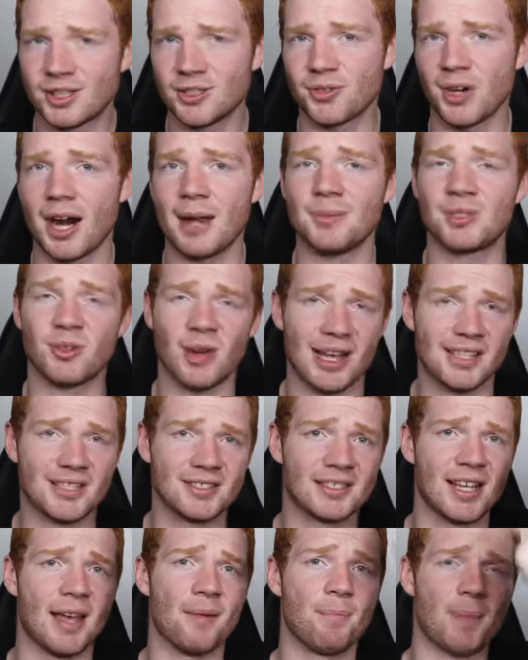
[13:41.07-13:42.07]
stream. So as
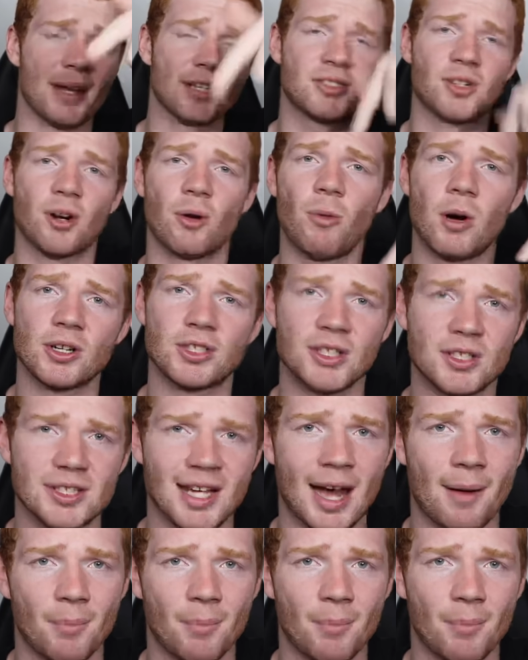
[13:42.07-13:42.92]
I said, be sure to watch it down